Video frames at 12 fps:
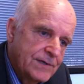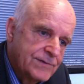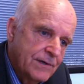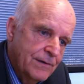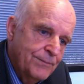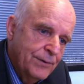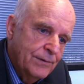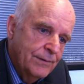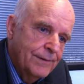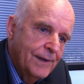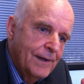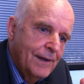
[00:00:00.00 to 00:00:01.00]

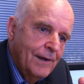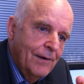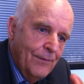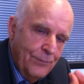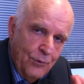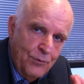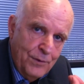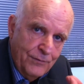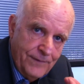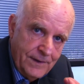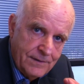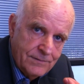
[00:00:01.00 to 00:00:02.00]
example, on normal
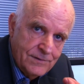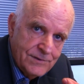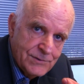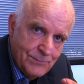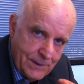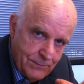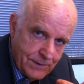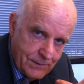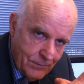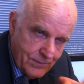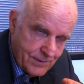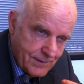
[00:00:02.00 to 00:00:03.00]
vehicles, we
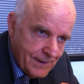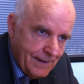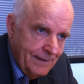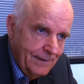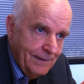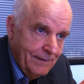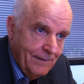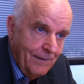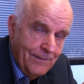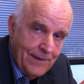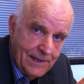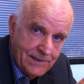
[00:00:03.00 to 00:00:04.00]
would look,
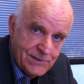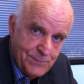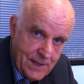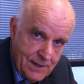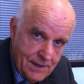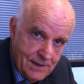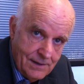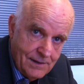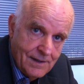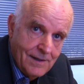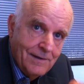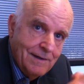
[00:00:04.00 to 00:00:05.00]
are they speeding,
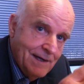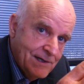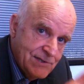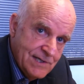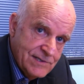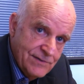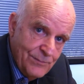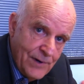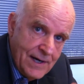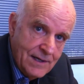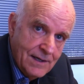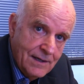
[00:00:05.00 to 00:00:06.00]
excessive
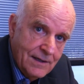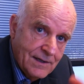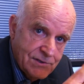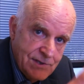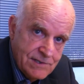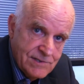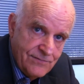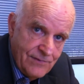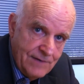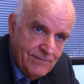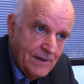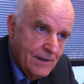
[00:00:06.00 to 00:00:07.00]
braking, excessive
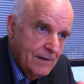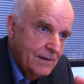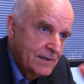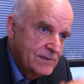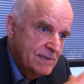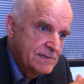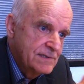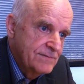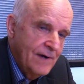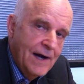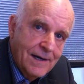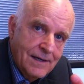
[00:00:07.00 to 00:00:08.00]
revving, excessive
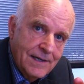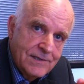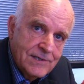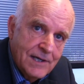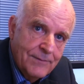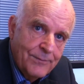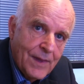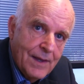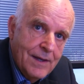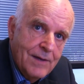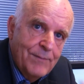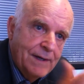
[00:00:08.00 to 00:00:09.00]
idling time?
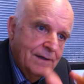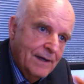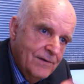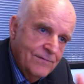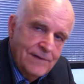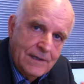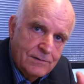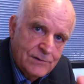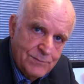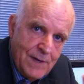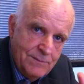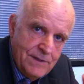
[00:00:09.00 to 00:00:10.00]
But in other
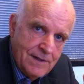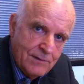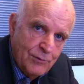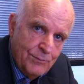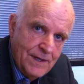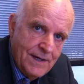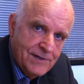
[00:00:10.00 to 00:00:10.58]
vehicles, maybe that would be